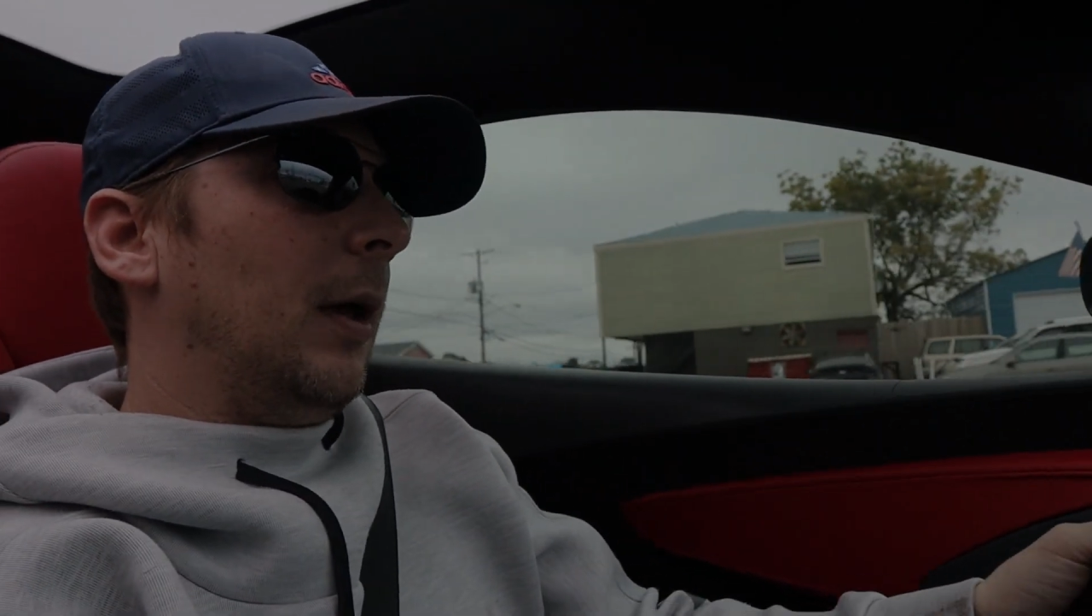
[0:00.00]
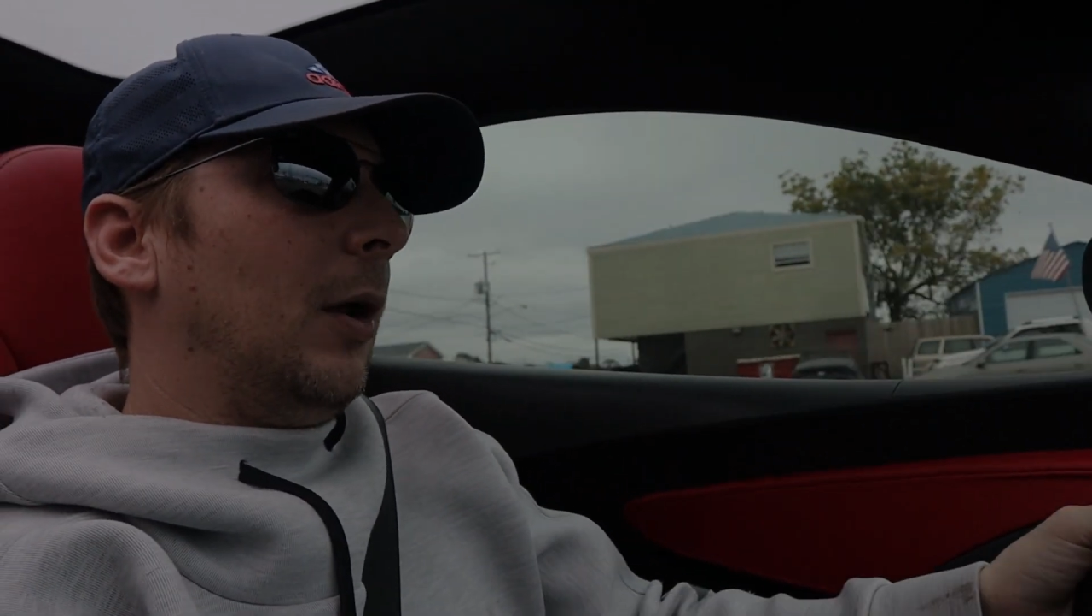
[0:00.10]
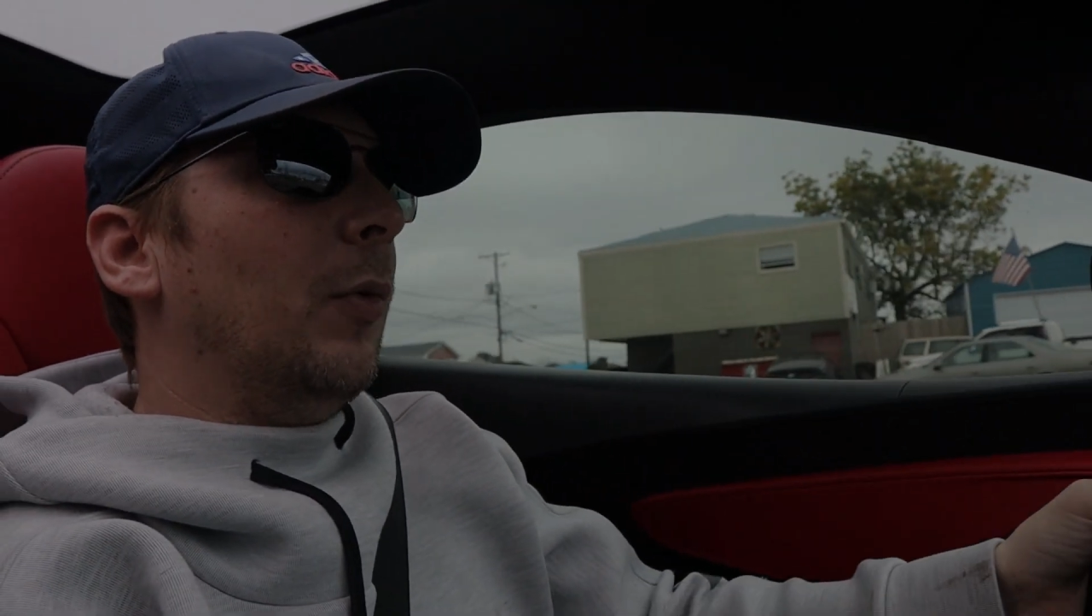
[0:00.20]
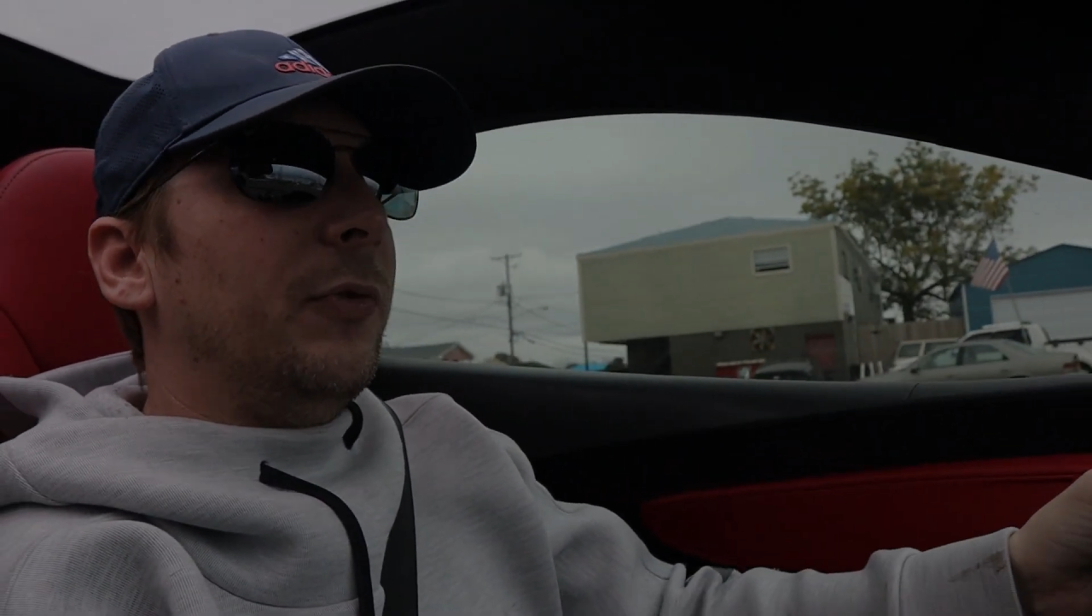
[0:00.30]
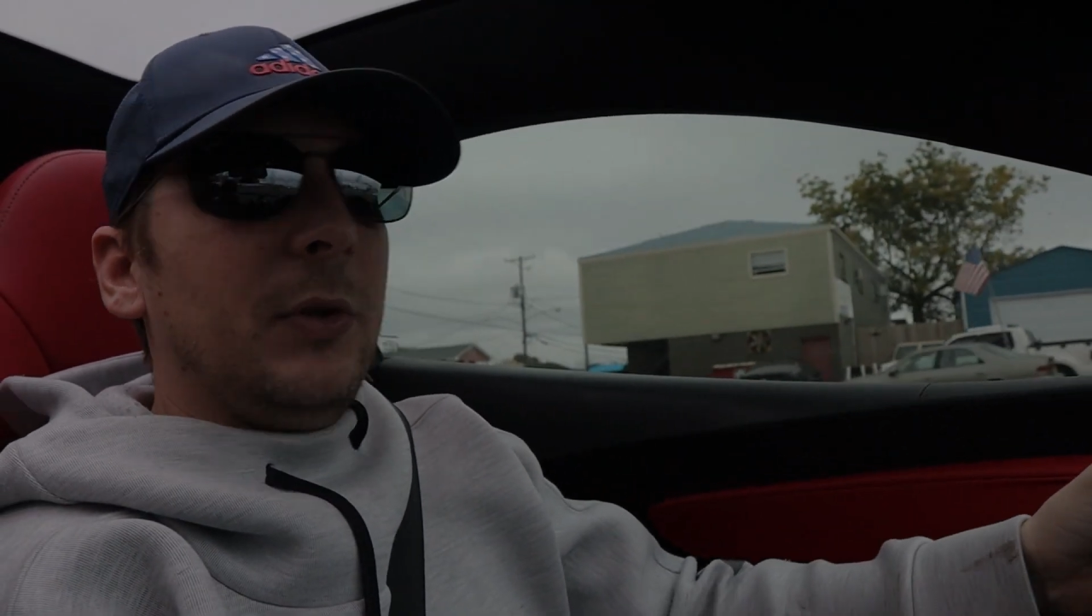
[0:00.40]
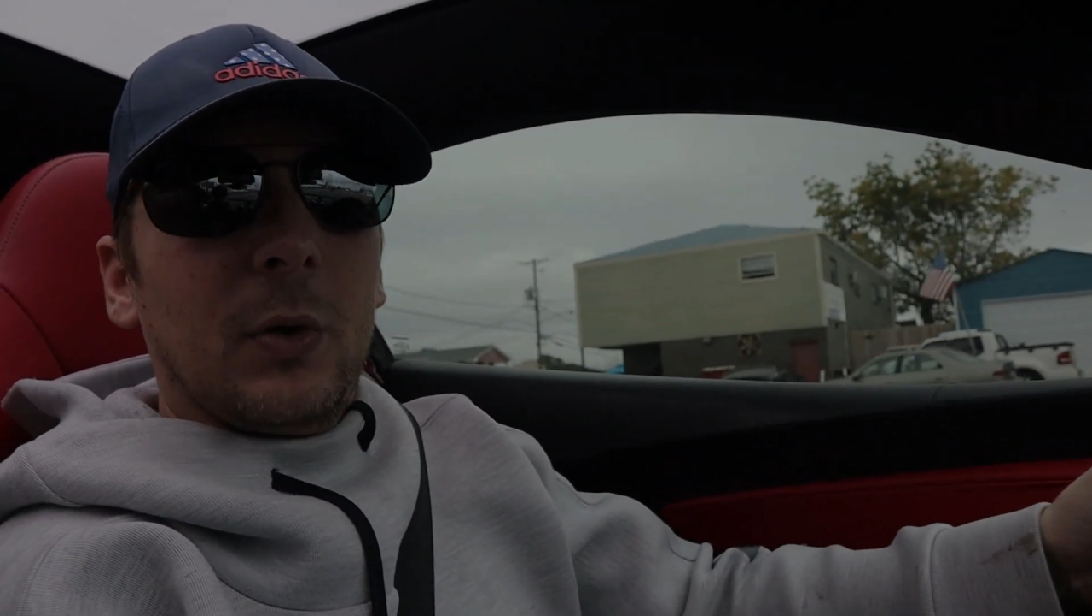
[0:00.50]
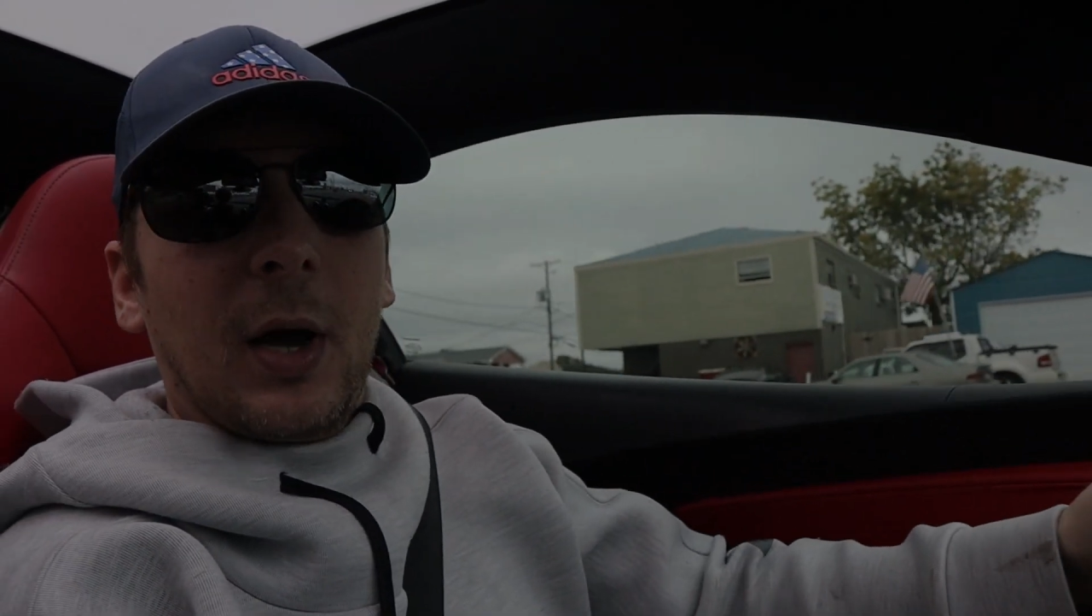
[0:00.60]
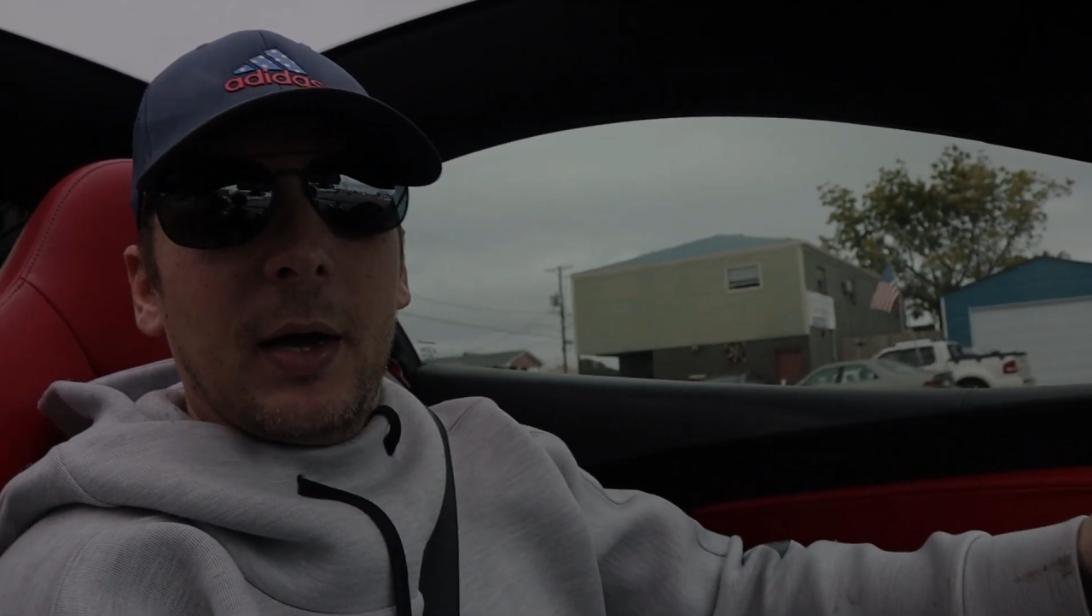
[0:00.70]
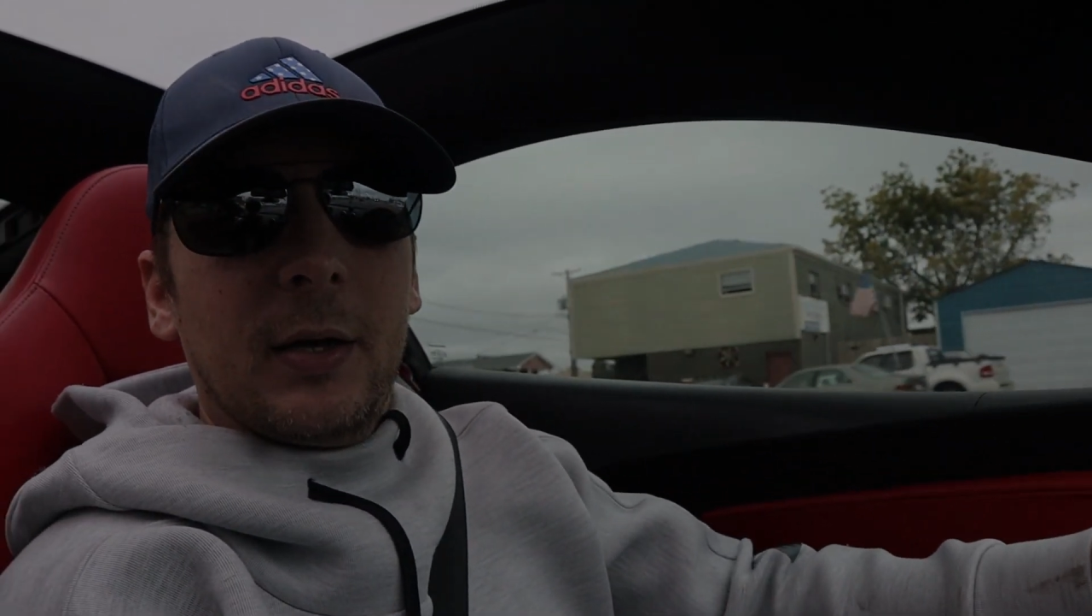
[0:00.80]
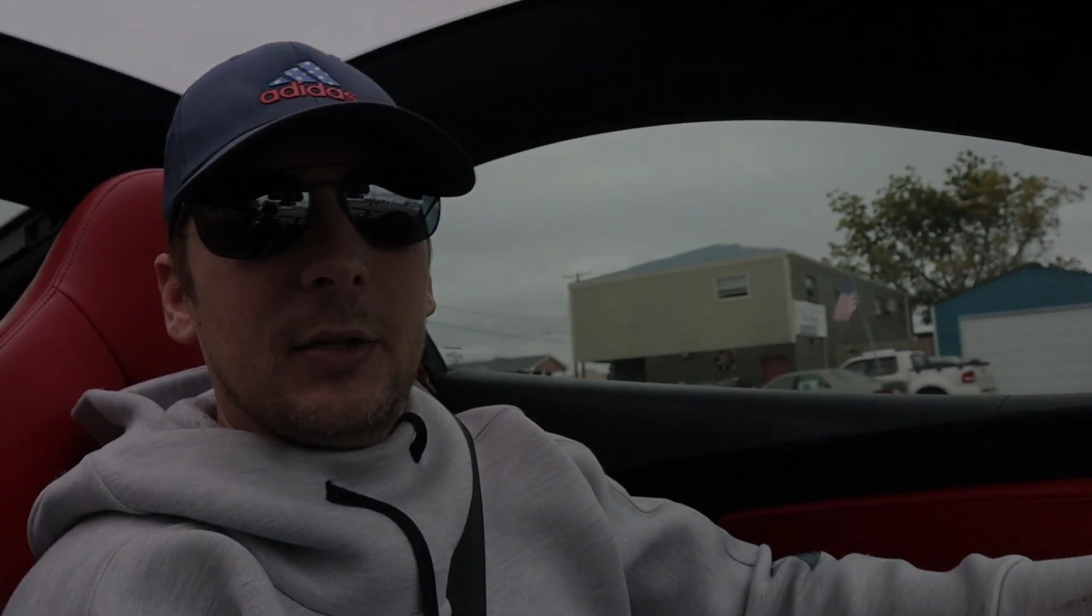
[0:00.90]
And hopefully you
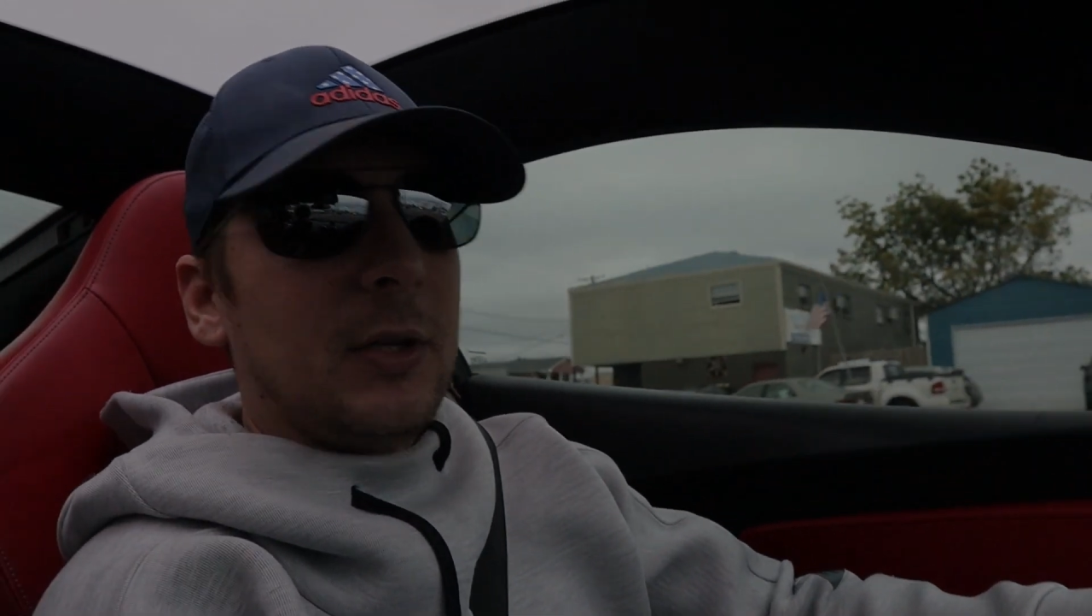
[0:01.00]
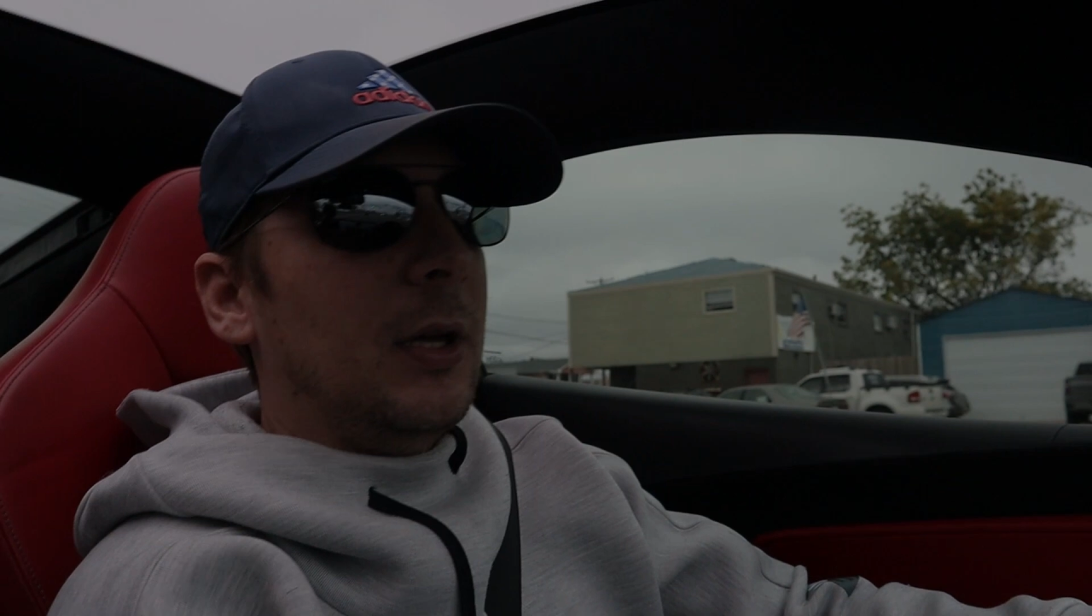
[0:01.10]
guys